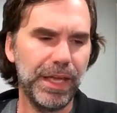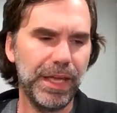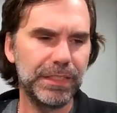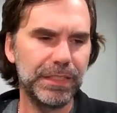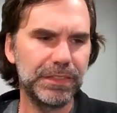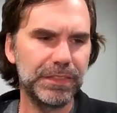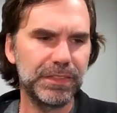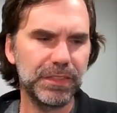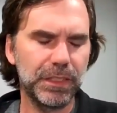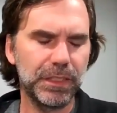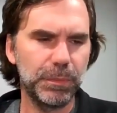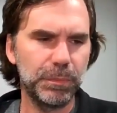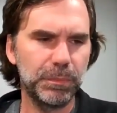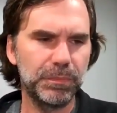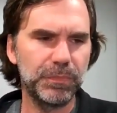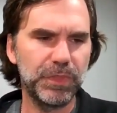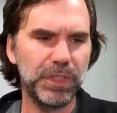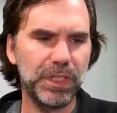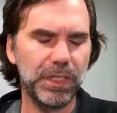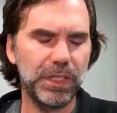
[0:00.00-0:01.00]
And
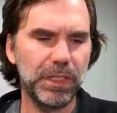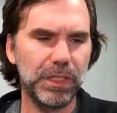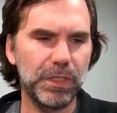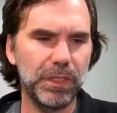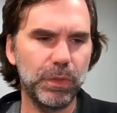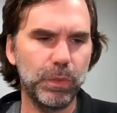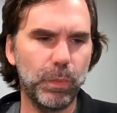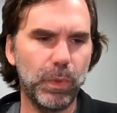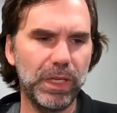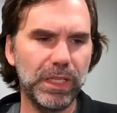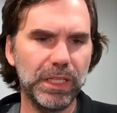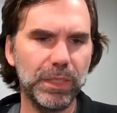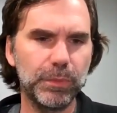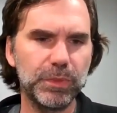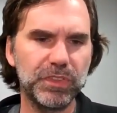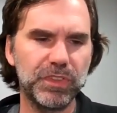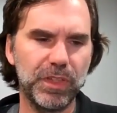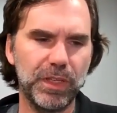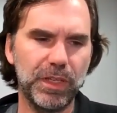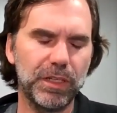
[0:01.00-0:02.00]
while I
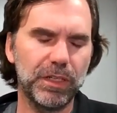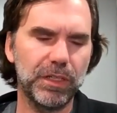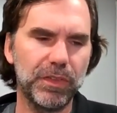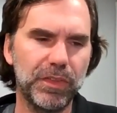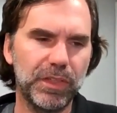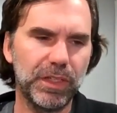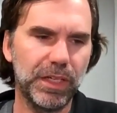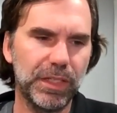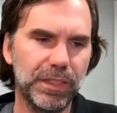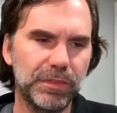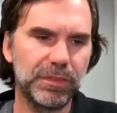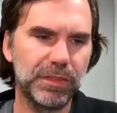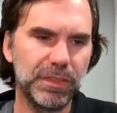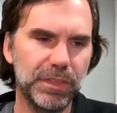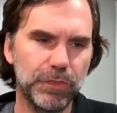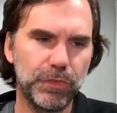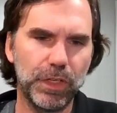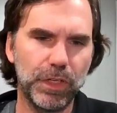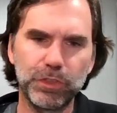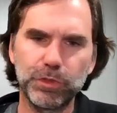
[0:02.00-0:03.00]
was there, the
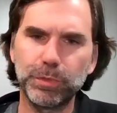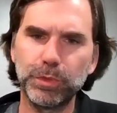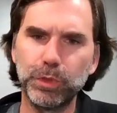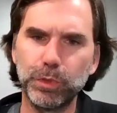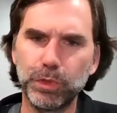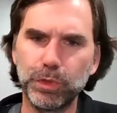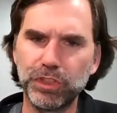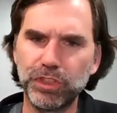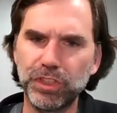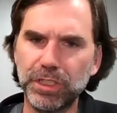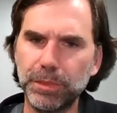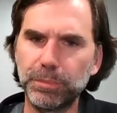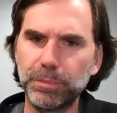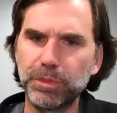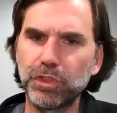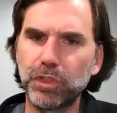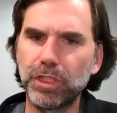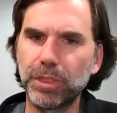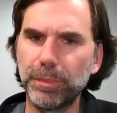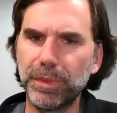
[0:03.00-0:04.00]
idea of entrepreneurship,
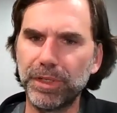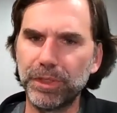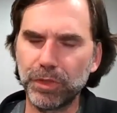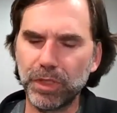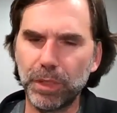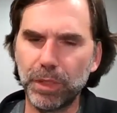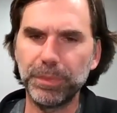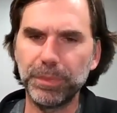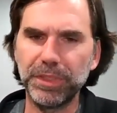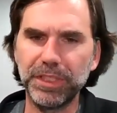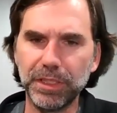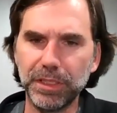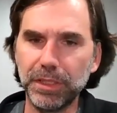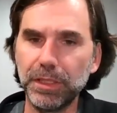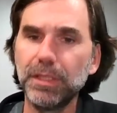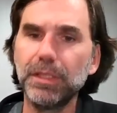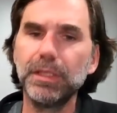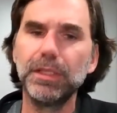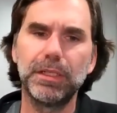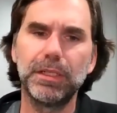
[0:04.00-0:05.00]
starting my own
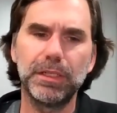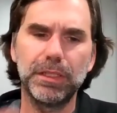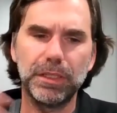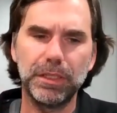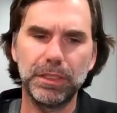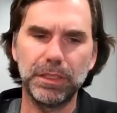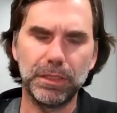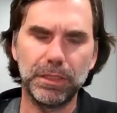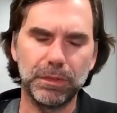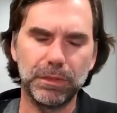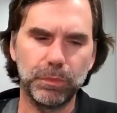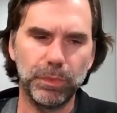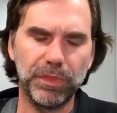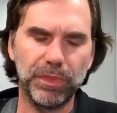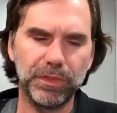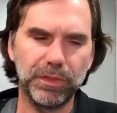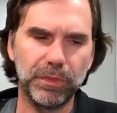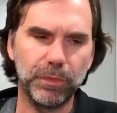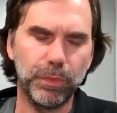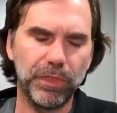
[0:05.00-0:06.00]
company
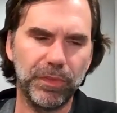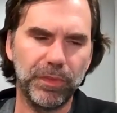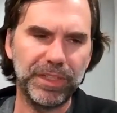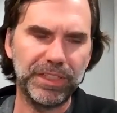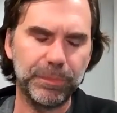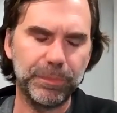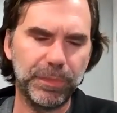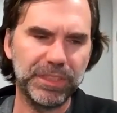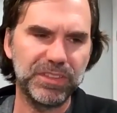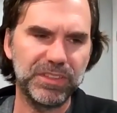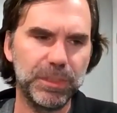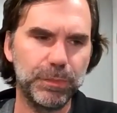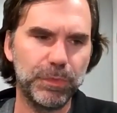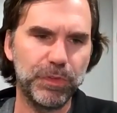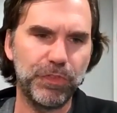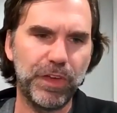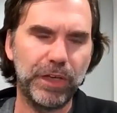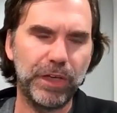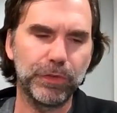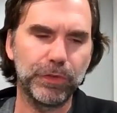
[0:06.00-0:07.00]
with my team
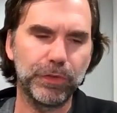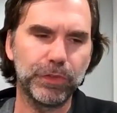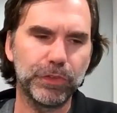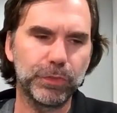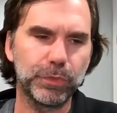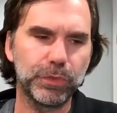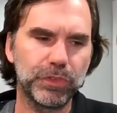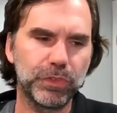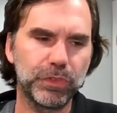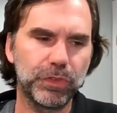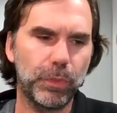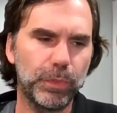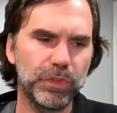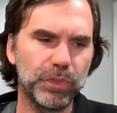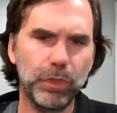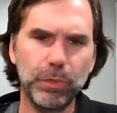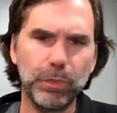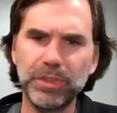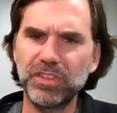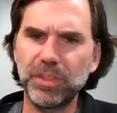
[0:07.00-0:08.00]
of founders
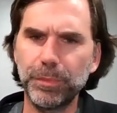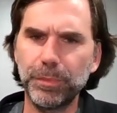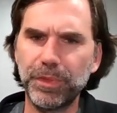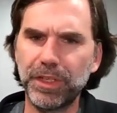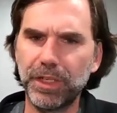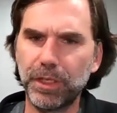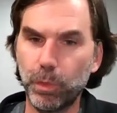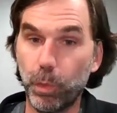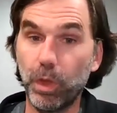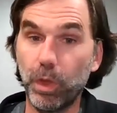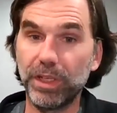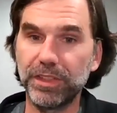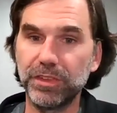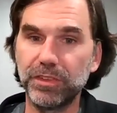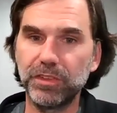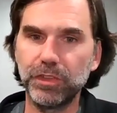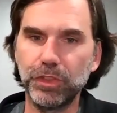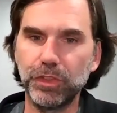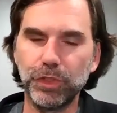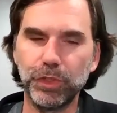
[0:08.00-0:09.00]
was always something I'd
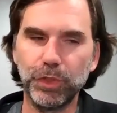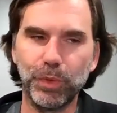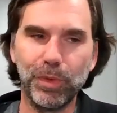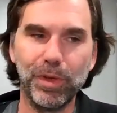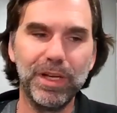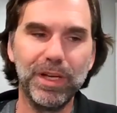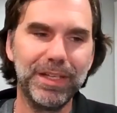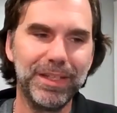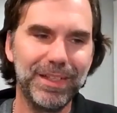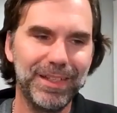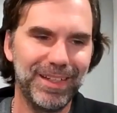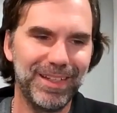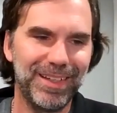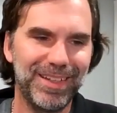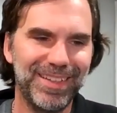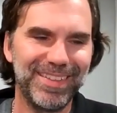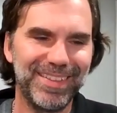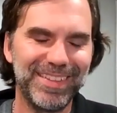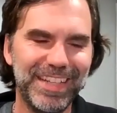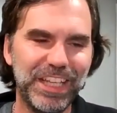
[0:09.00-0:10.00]
wanted to do.
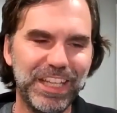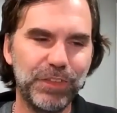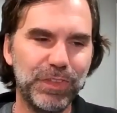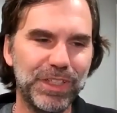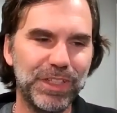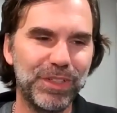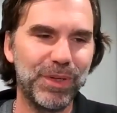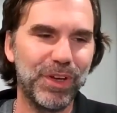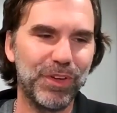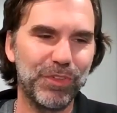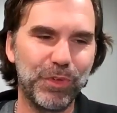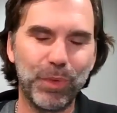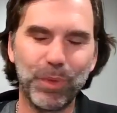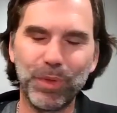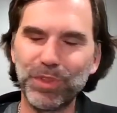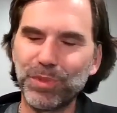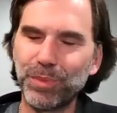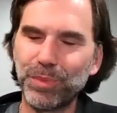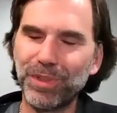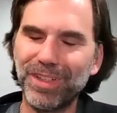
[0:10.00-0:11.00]
The Navy, of
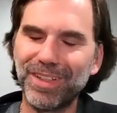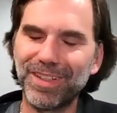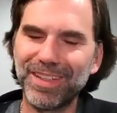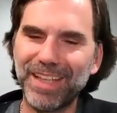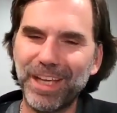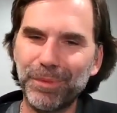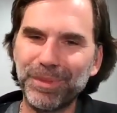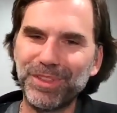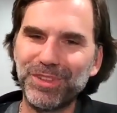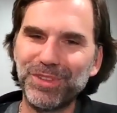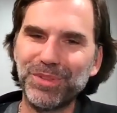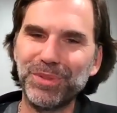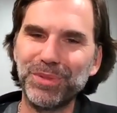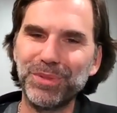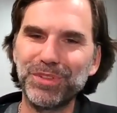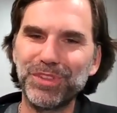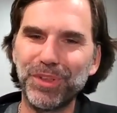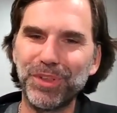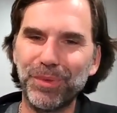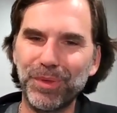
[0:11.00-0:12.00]
course, wouldn't allow me to
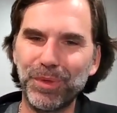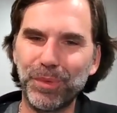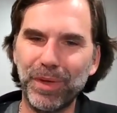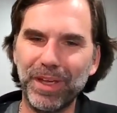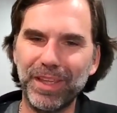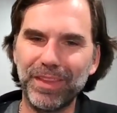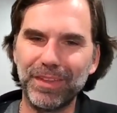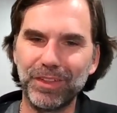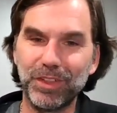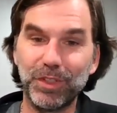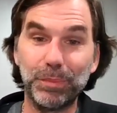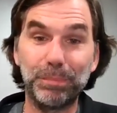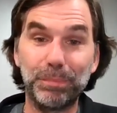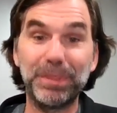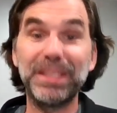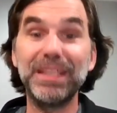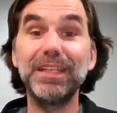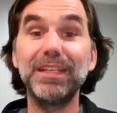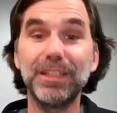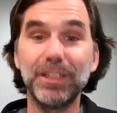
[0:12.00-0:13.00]
do so in a way that
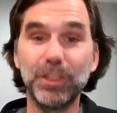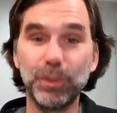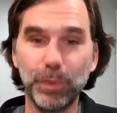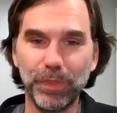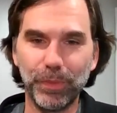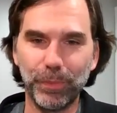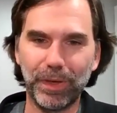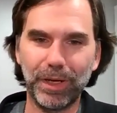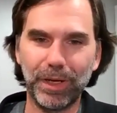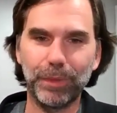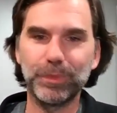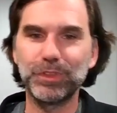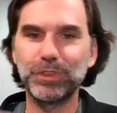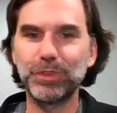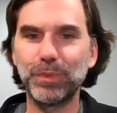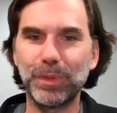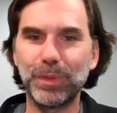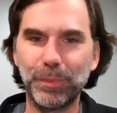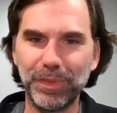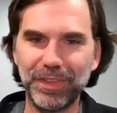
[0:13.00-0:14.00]
competed with what I
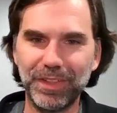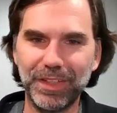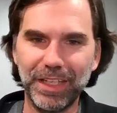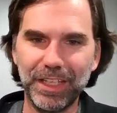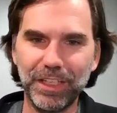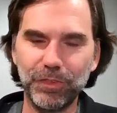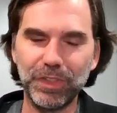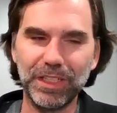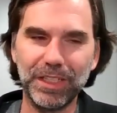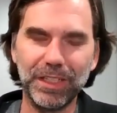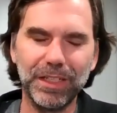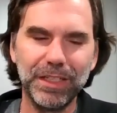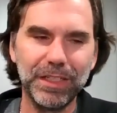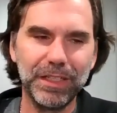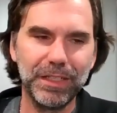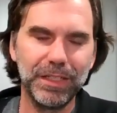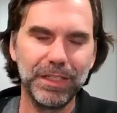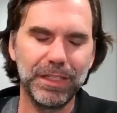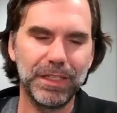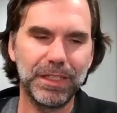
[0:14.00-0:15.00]
was doing with the Navy.
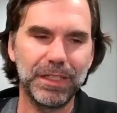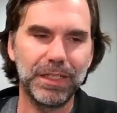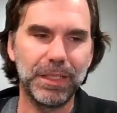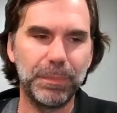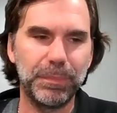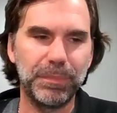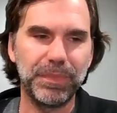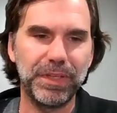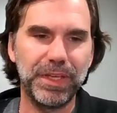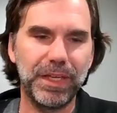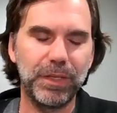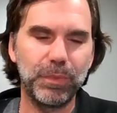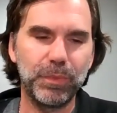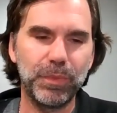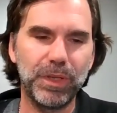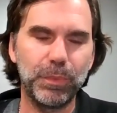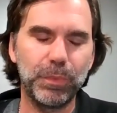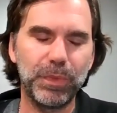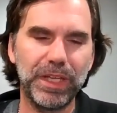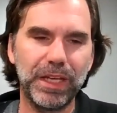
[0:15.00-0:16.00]

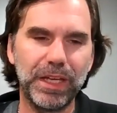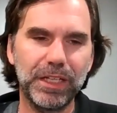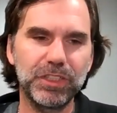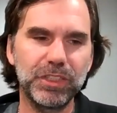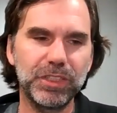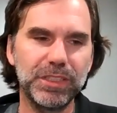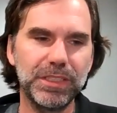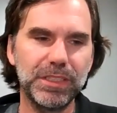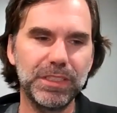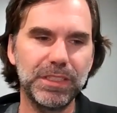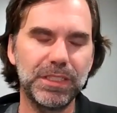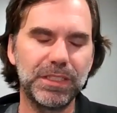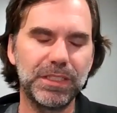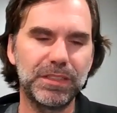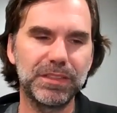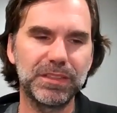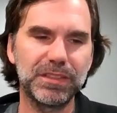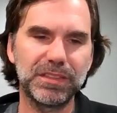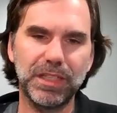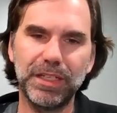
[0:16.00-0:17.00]
And we actually
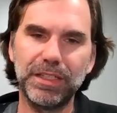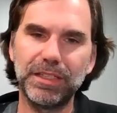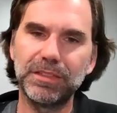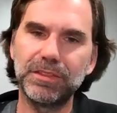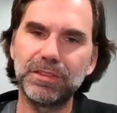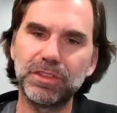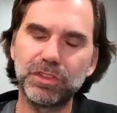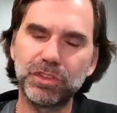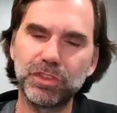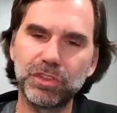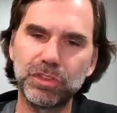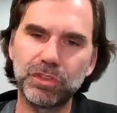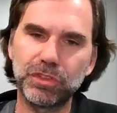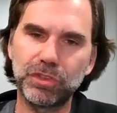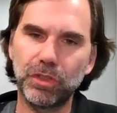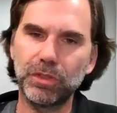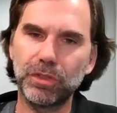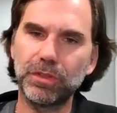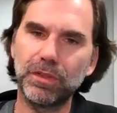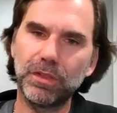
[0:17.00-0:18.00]
decided to
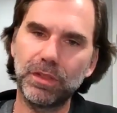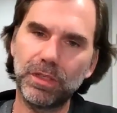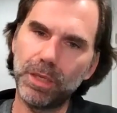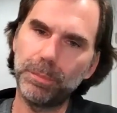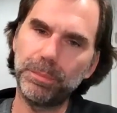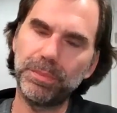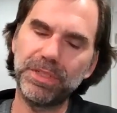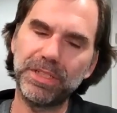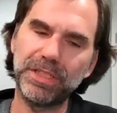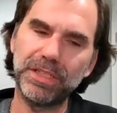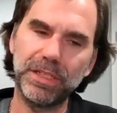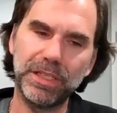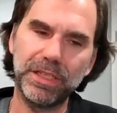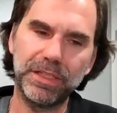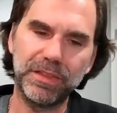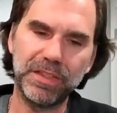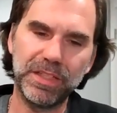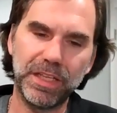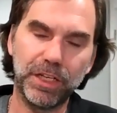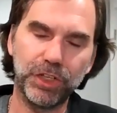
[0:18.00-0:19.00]
start the company
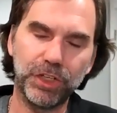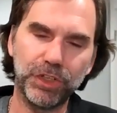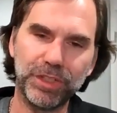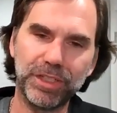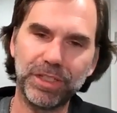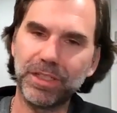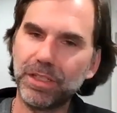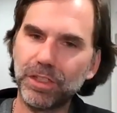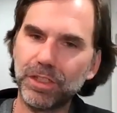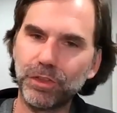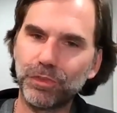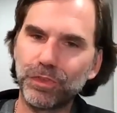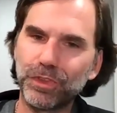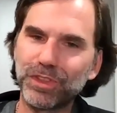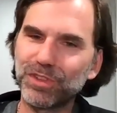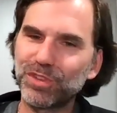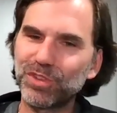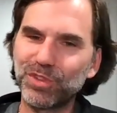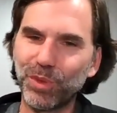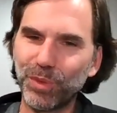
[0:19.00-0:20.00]
in the area of
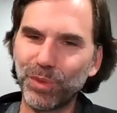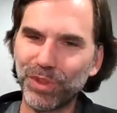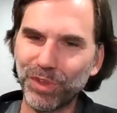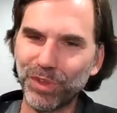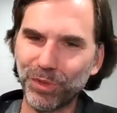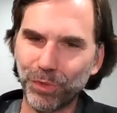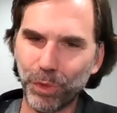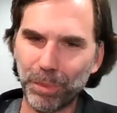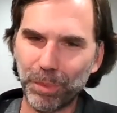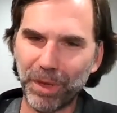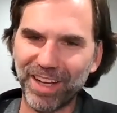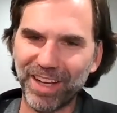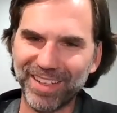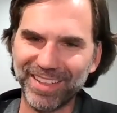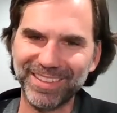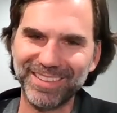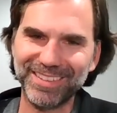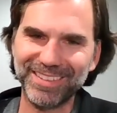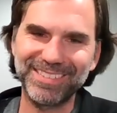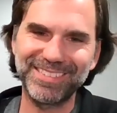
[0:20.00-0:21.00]
custodial
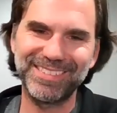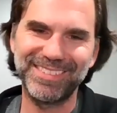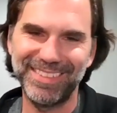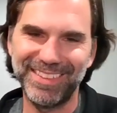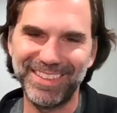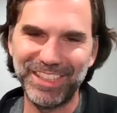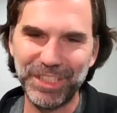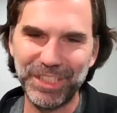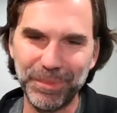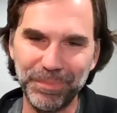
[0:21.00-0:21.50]
robotics.